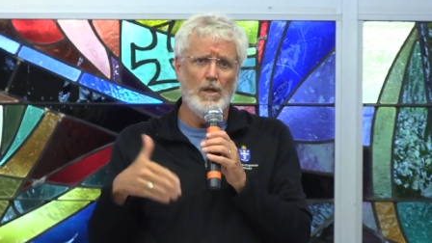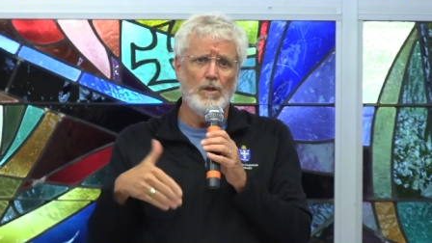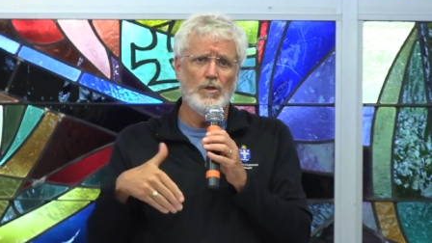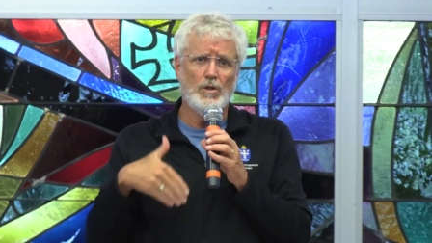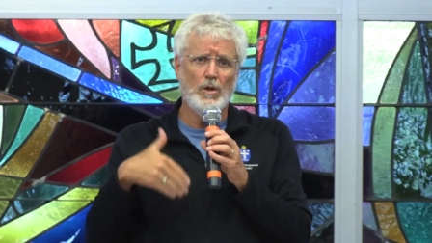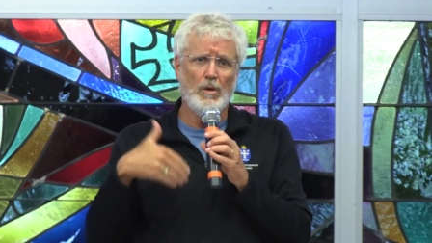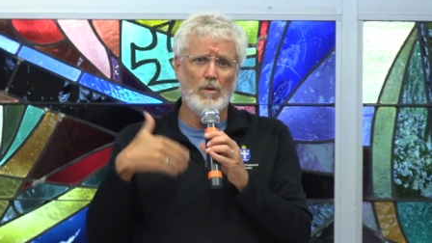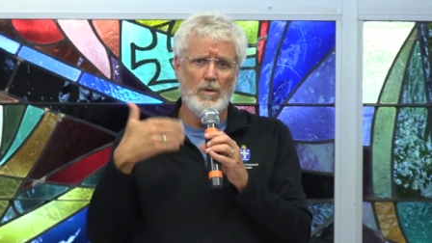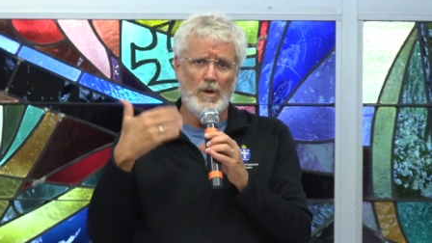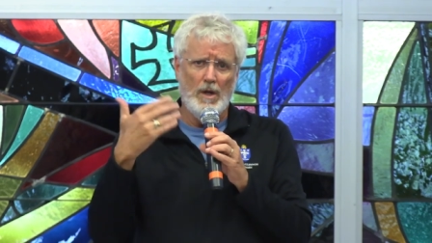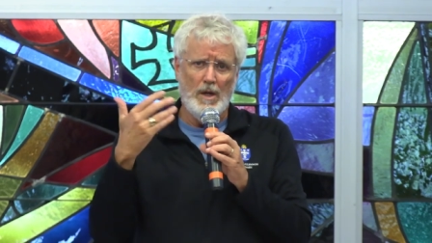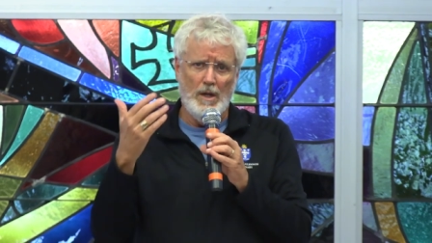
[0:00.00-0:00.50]

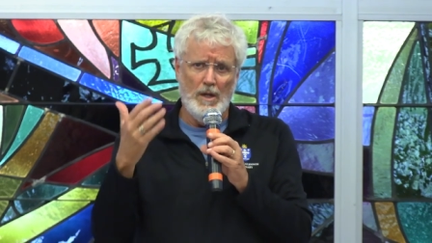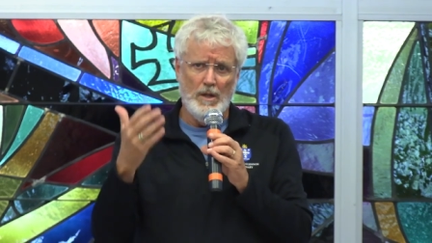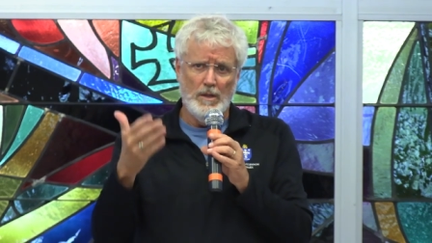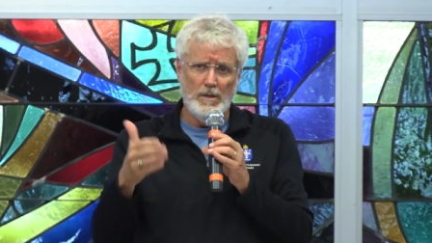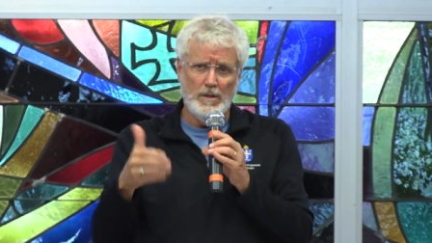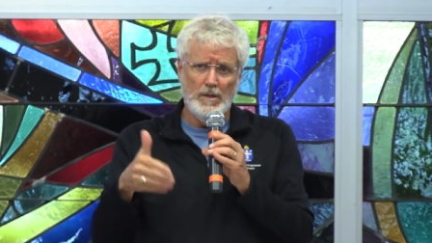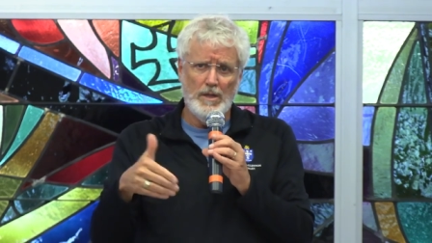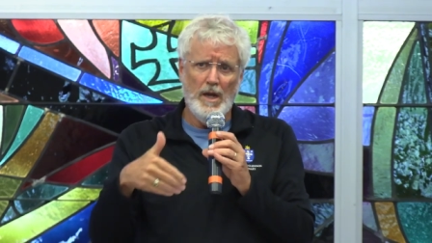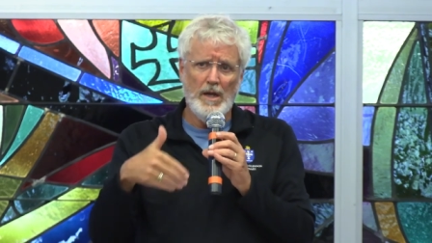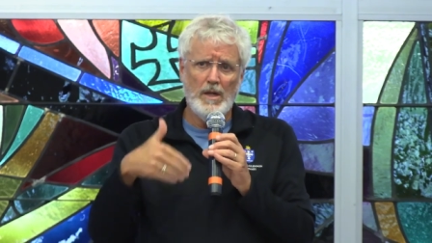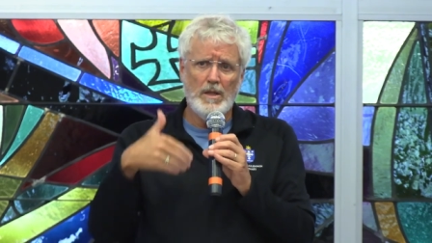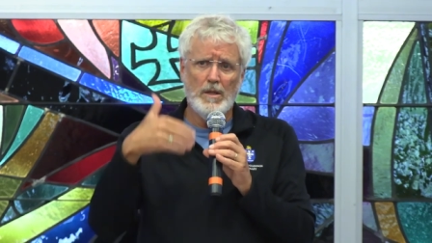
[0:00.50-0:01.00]
So
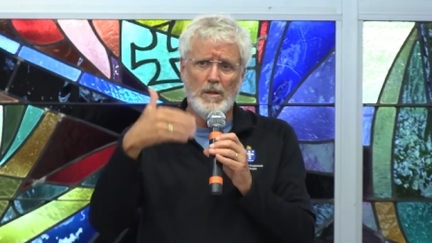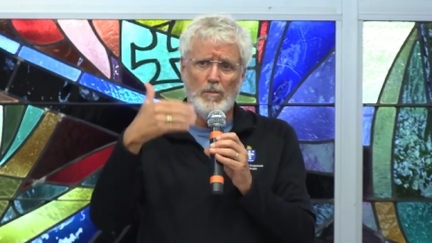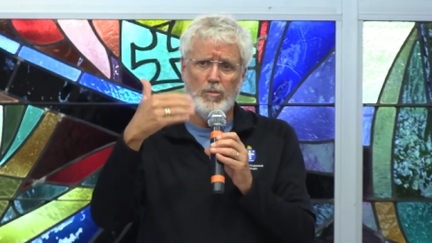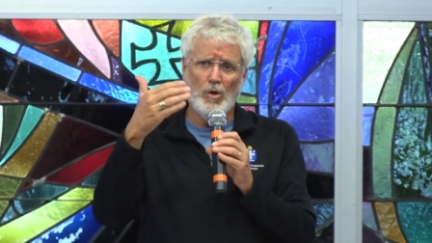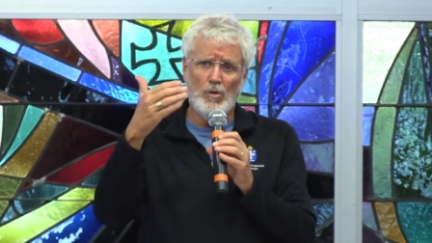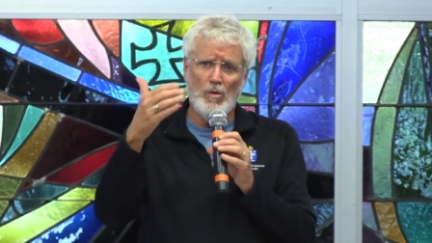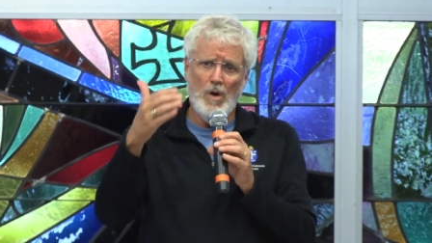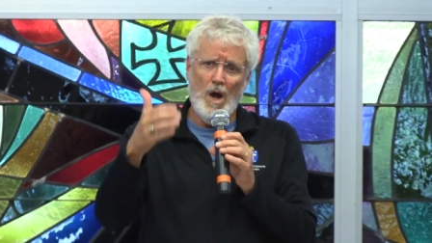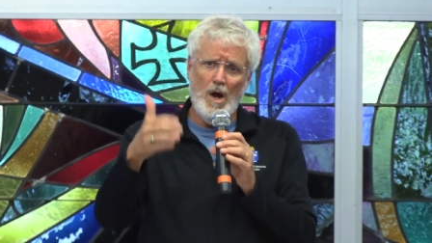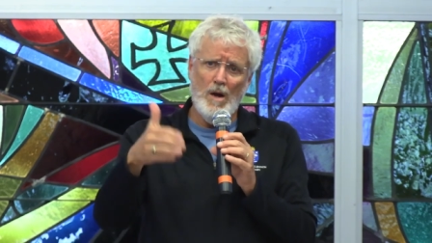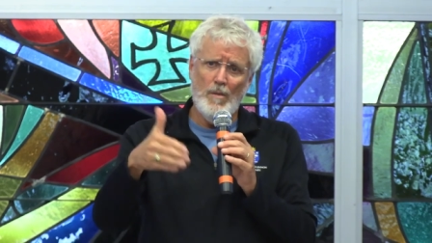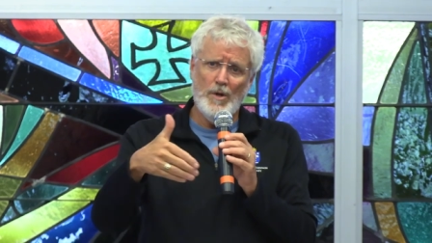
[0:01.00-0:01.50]
take the
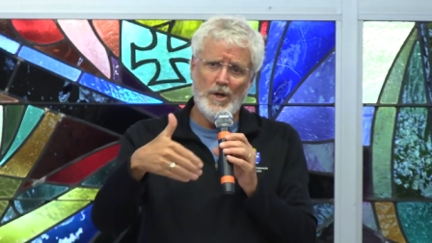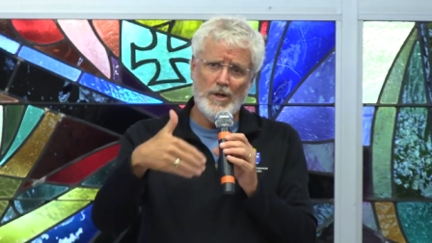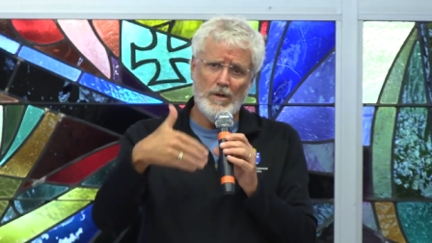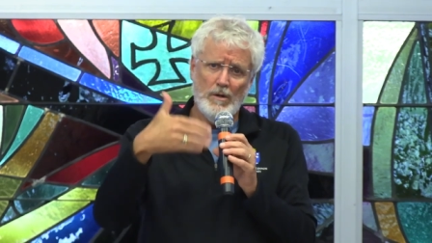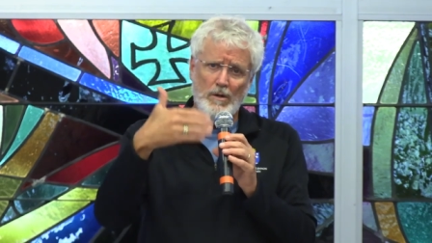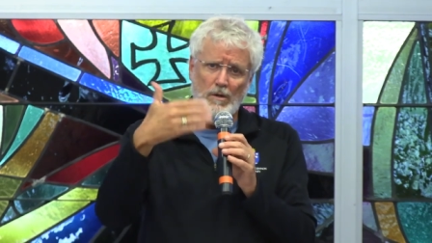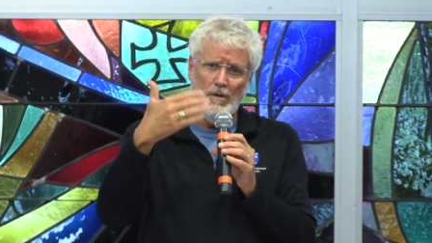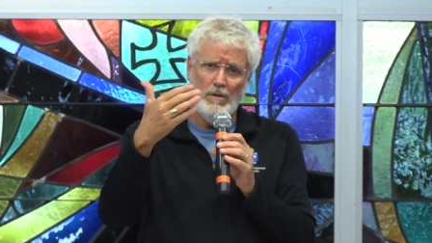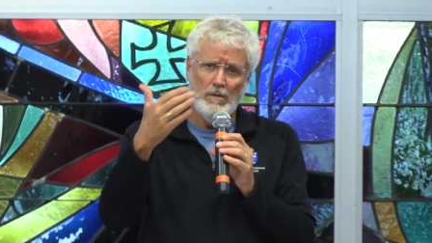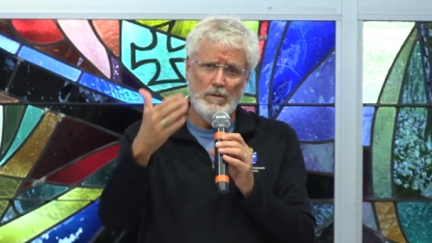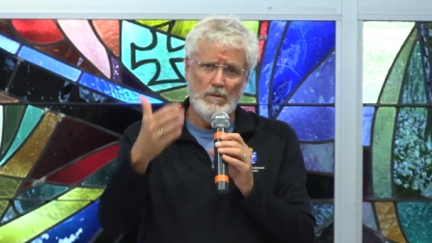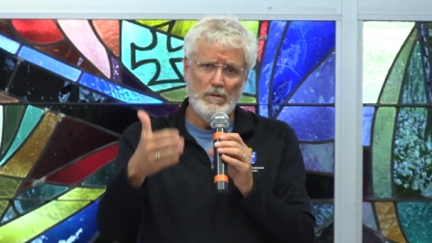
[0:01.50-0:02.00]

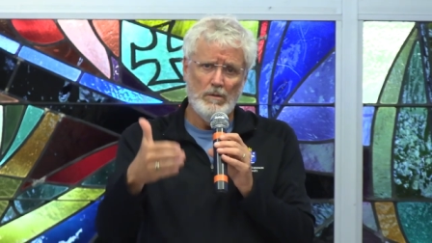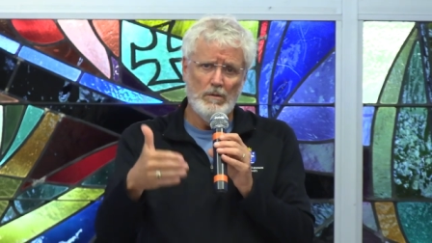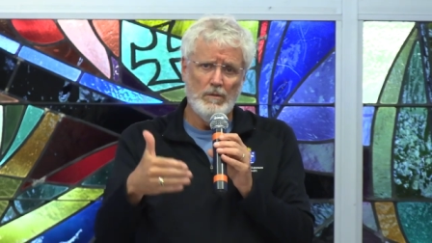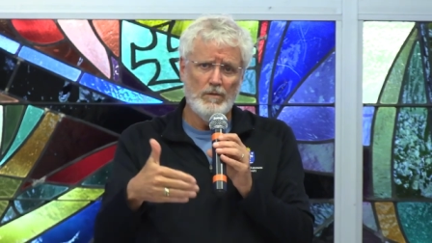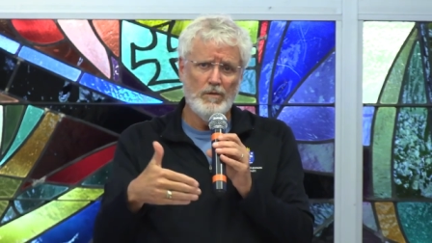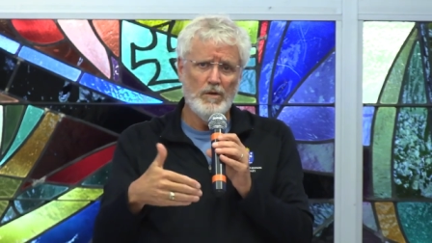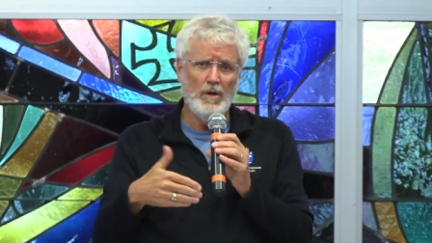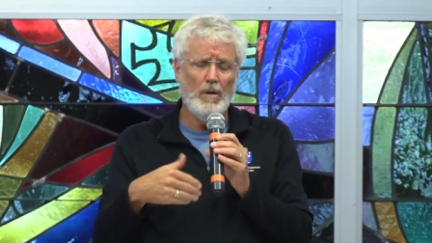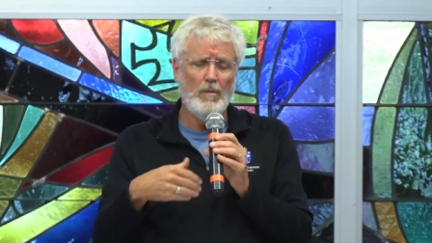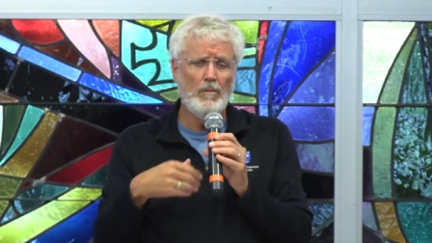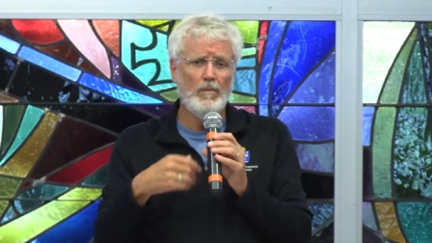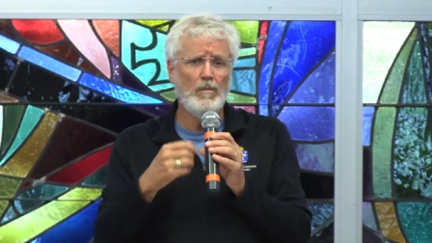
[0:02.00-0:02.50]
barometer
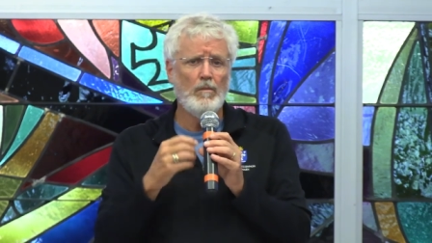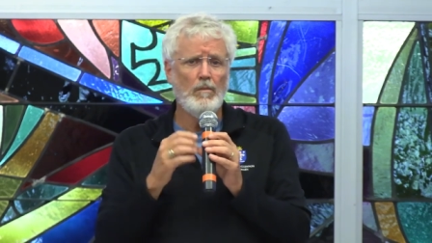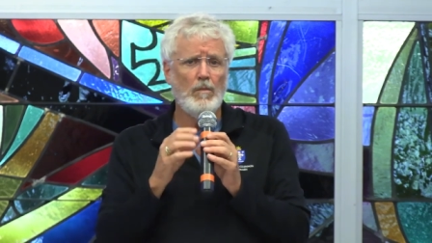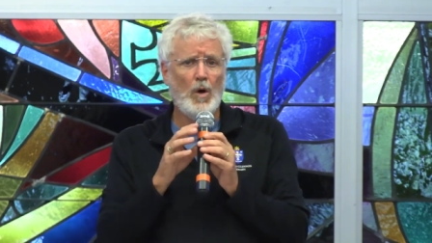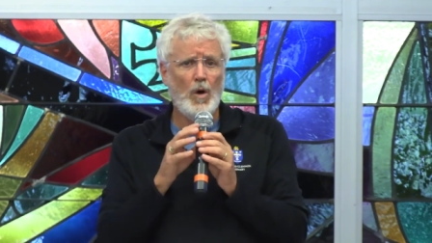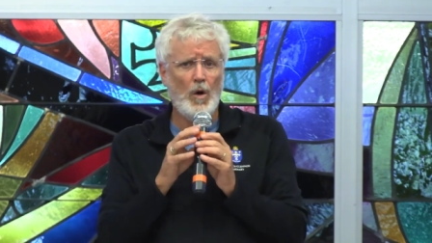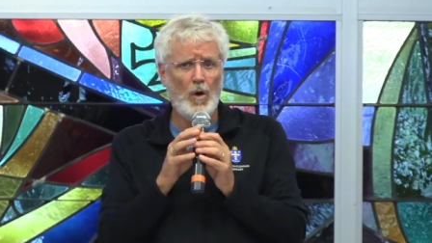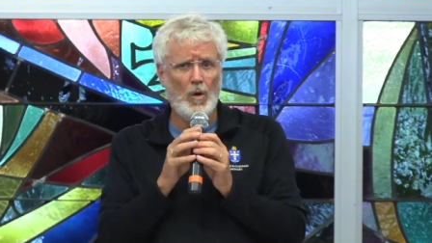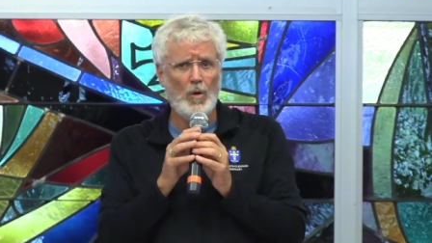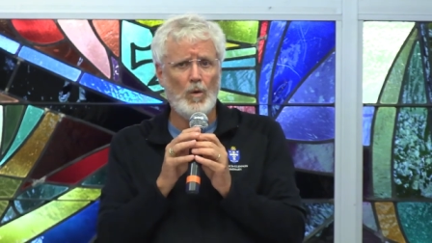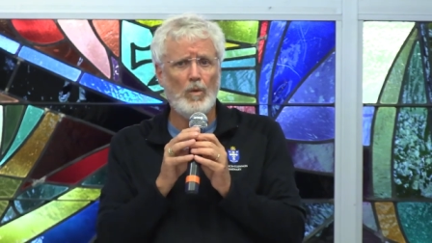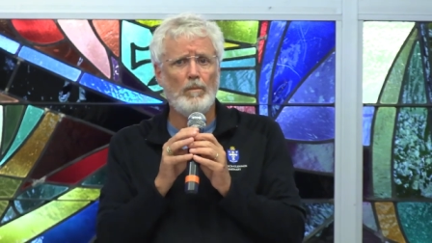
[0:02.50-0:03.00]
from
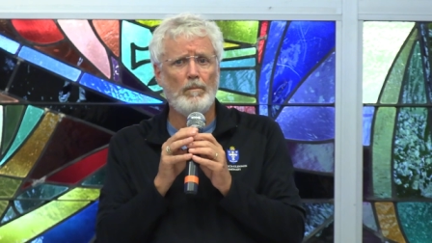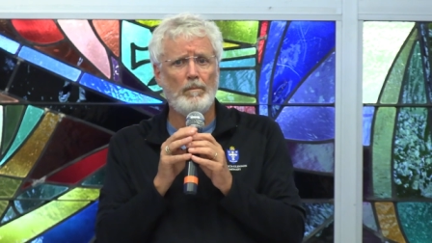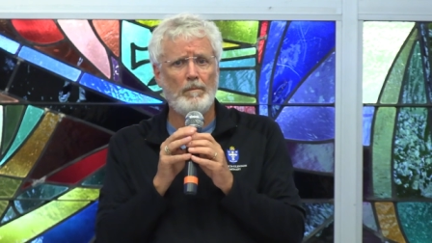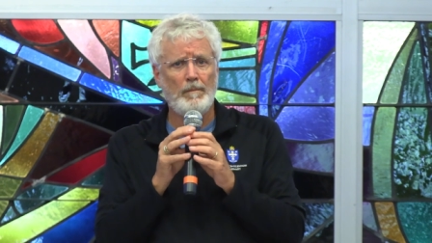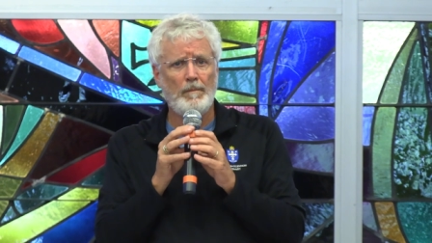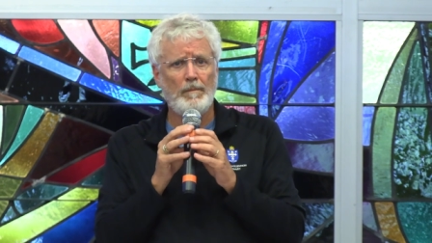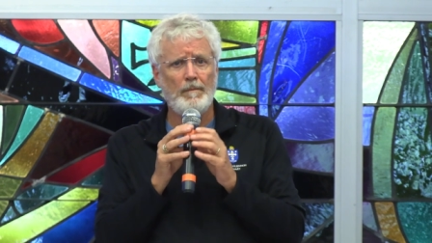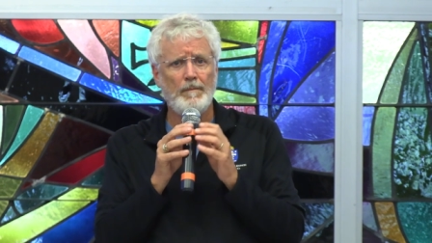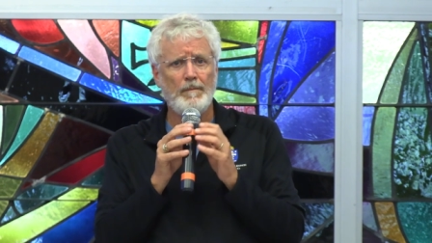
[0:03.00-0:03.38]
home.